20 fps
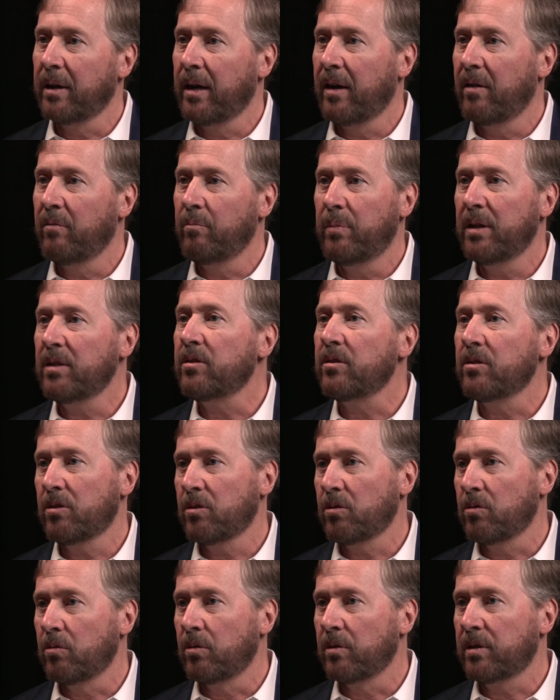out of business
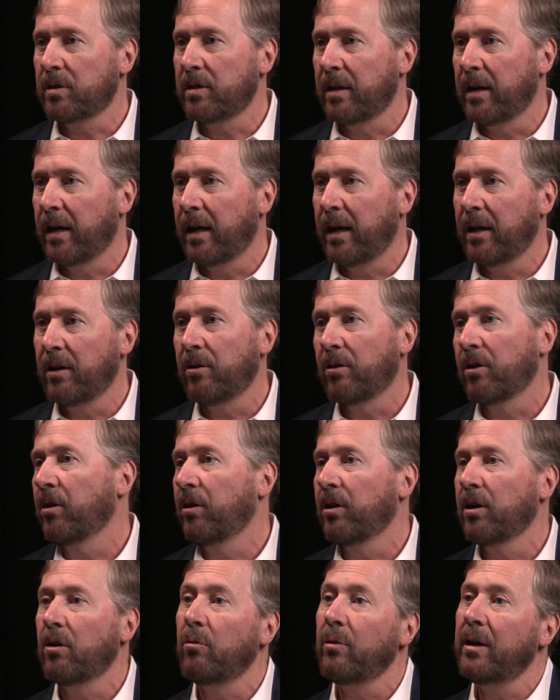schools today and are going
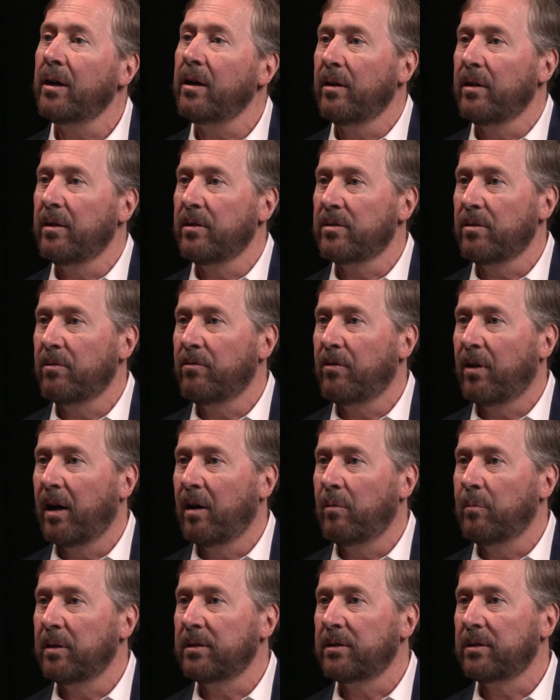to go into these
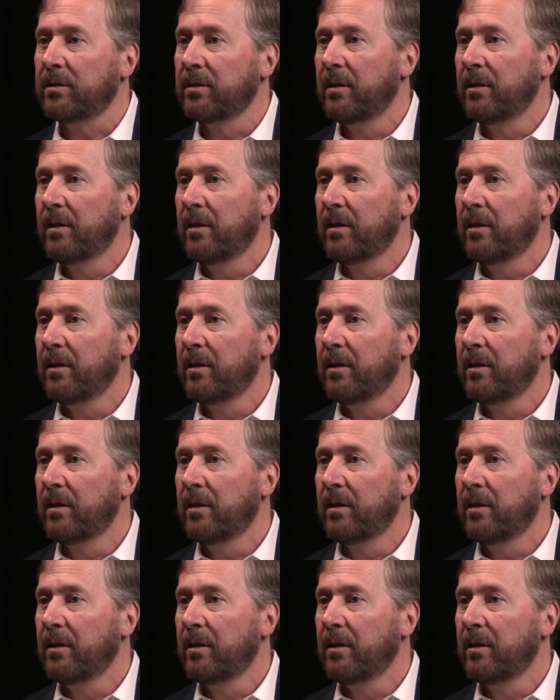environments